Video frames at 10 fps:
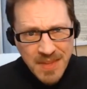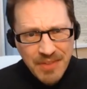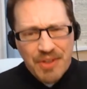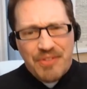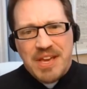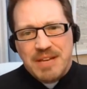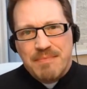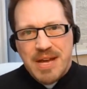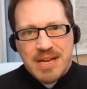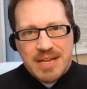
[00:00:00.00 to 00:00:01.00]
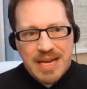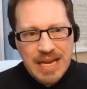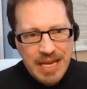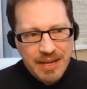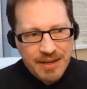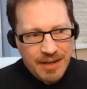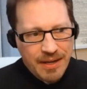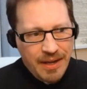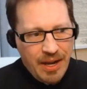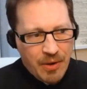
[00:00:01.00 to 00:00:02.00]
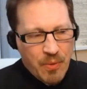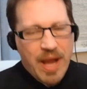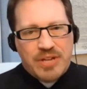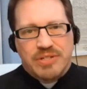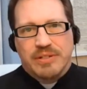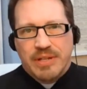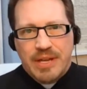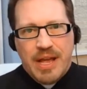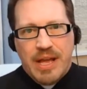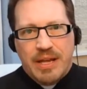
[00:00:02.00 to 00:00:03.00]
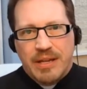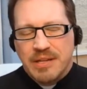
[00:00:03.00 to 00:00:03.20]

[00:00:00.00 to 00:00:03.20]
then they can make a rational and